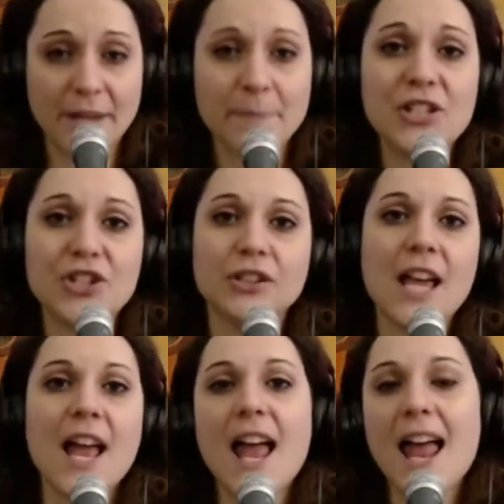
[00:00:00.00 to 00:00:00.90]
Chuck Mitchell,
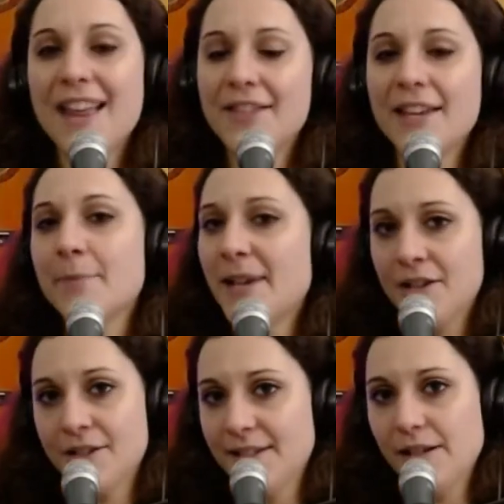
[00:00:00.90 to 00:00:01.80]
and then by
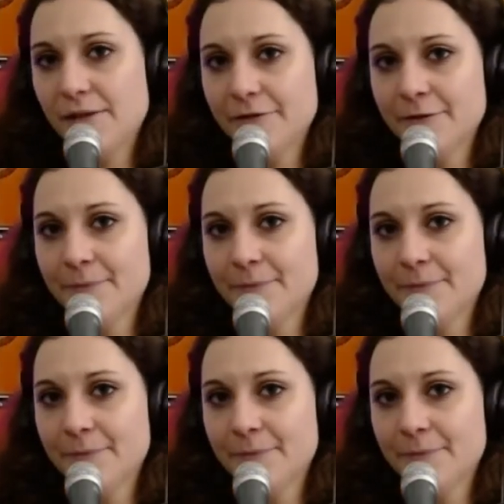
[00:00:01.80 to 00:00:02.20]
herself.